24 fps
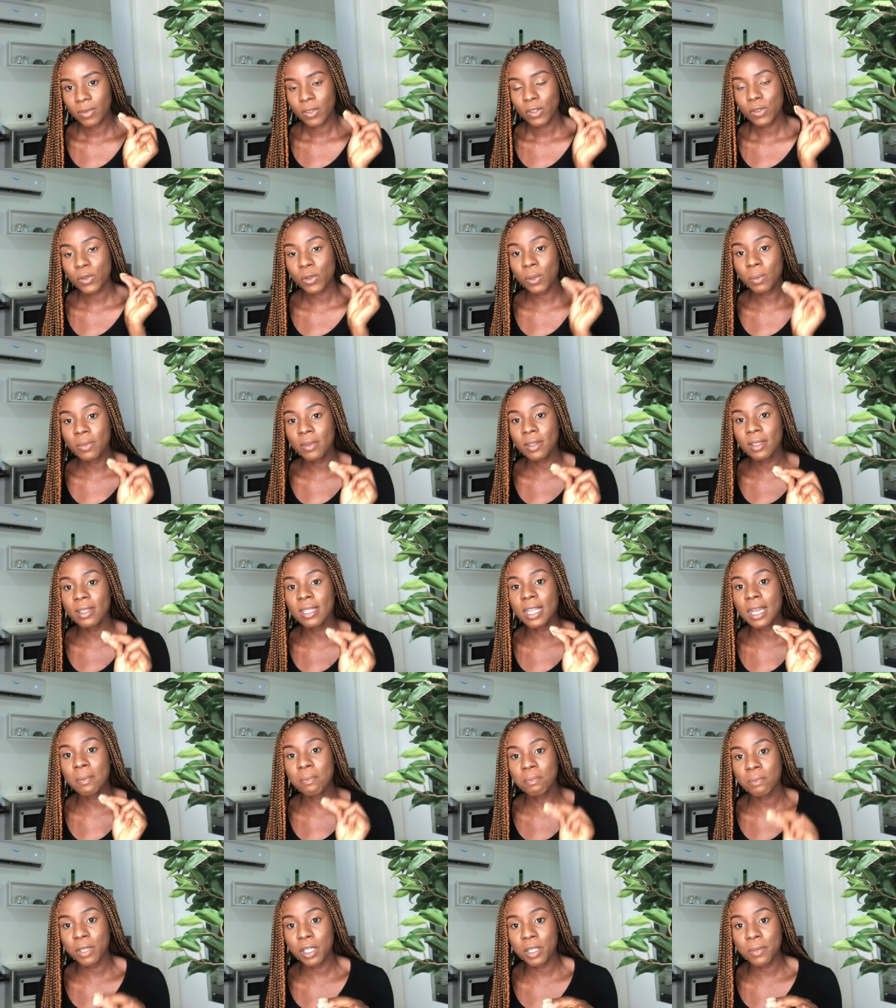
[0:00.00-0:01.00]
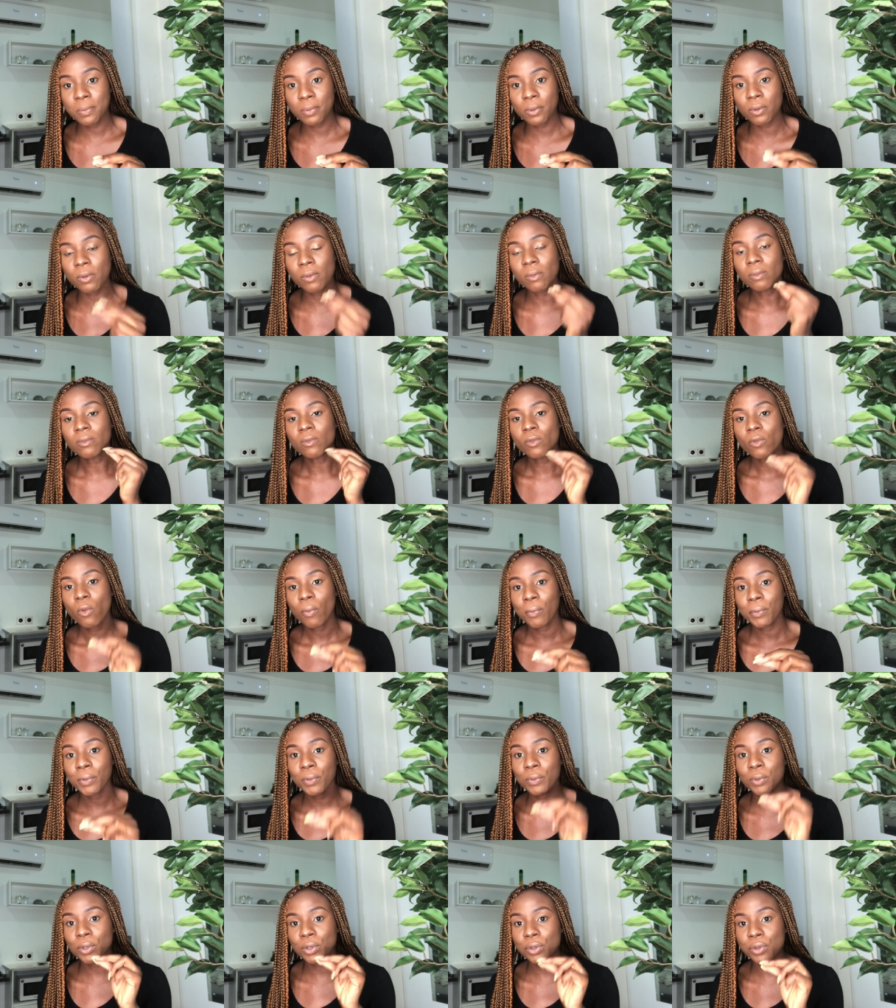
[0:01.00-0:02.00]
something that people
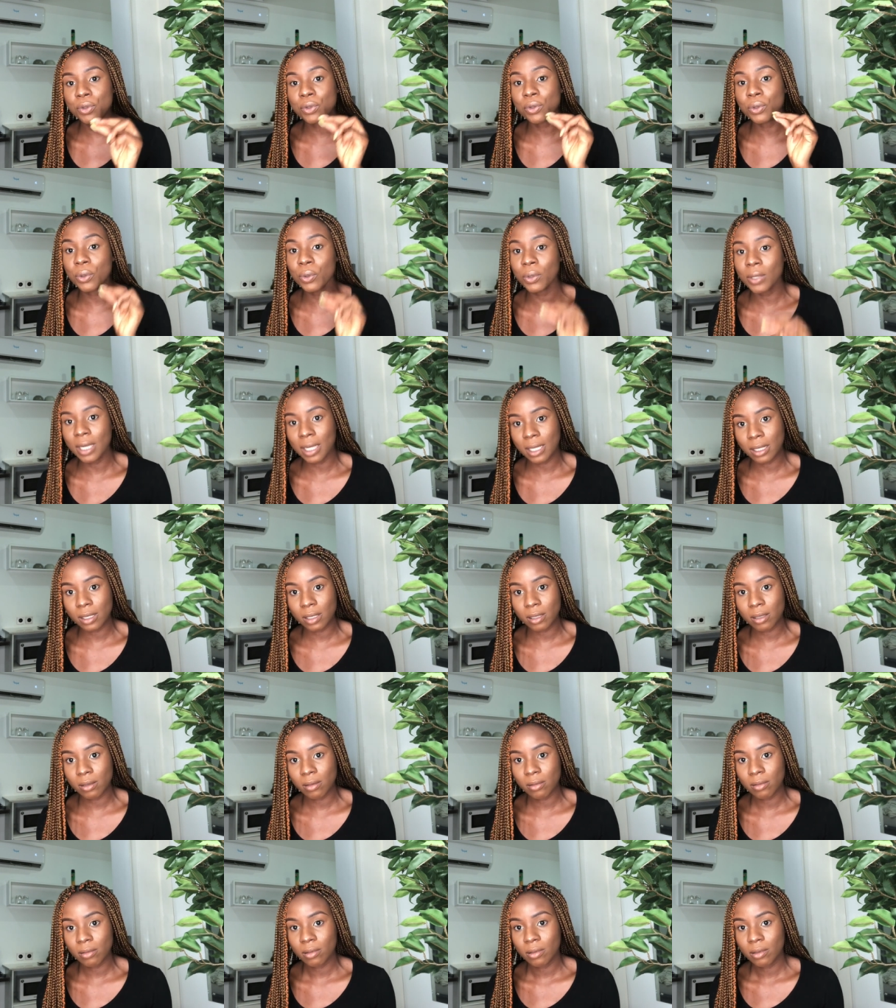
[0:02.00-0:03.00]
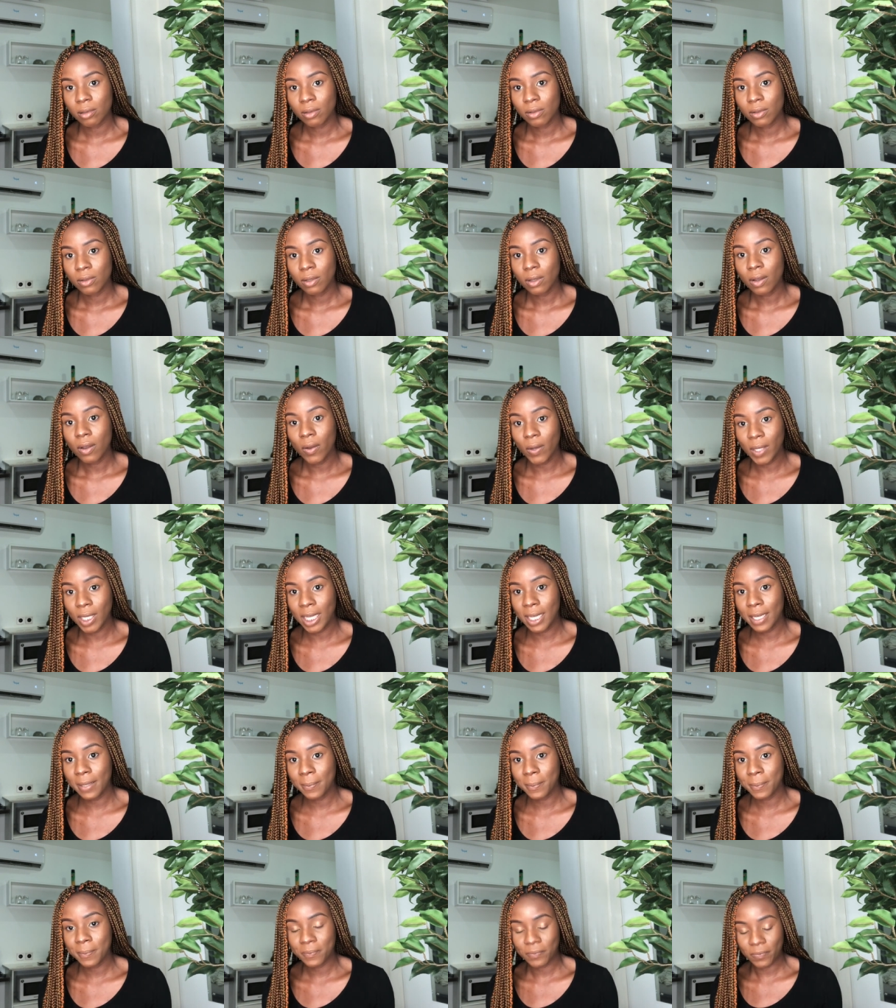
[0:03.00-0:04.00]
we want to look at
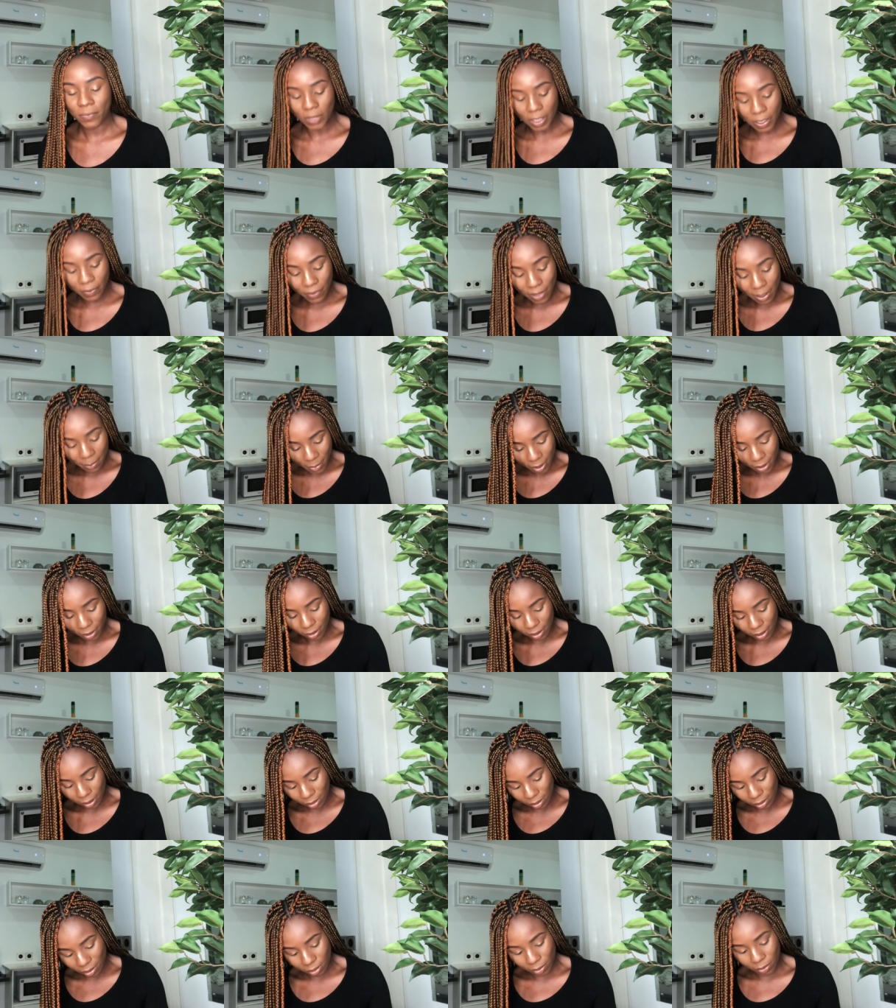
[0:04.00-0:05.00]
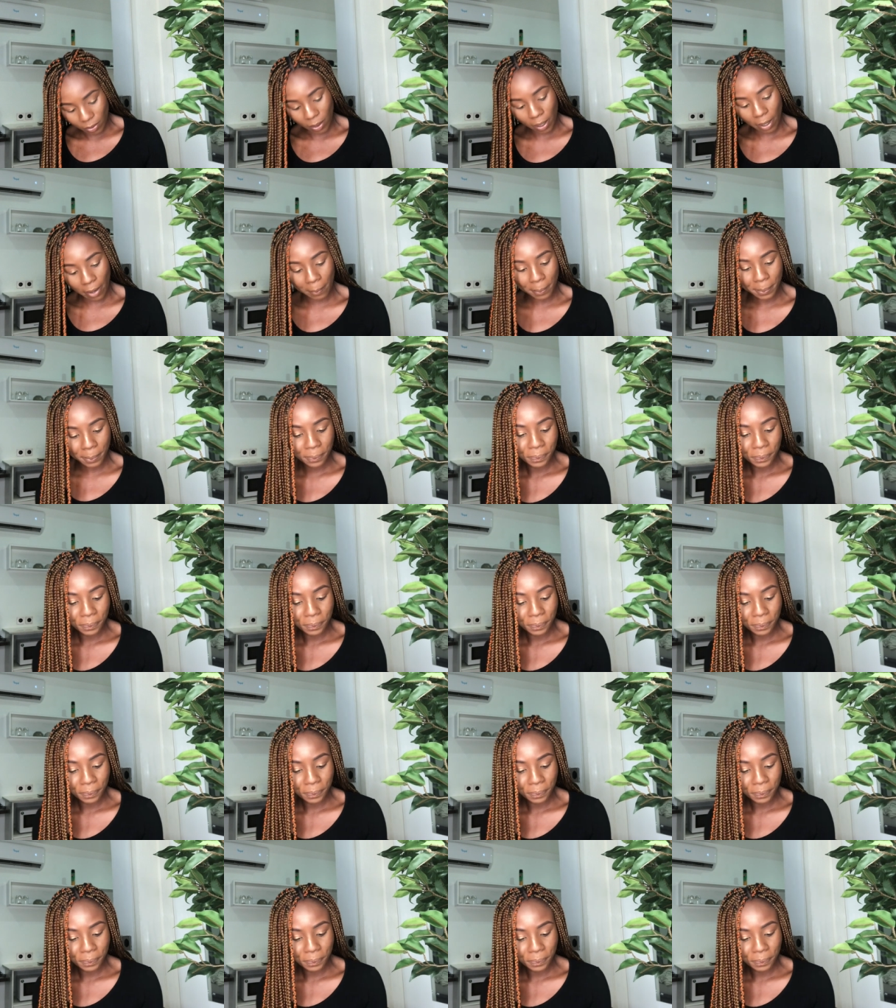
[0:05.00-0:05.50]
okay if that makes sense okay